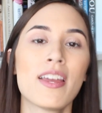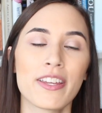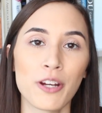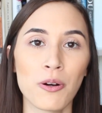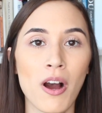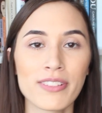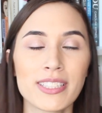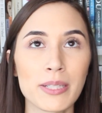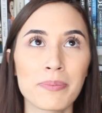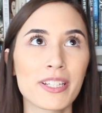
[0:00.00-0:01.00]

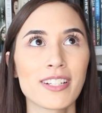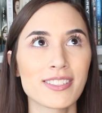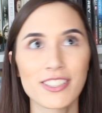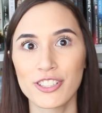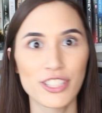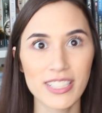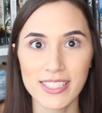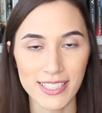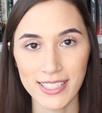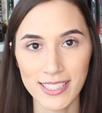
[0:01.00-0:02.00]
obviously because she
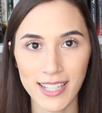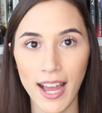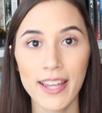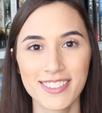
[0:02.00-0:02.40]
can see this guy.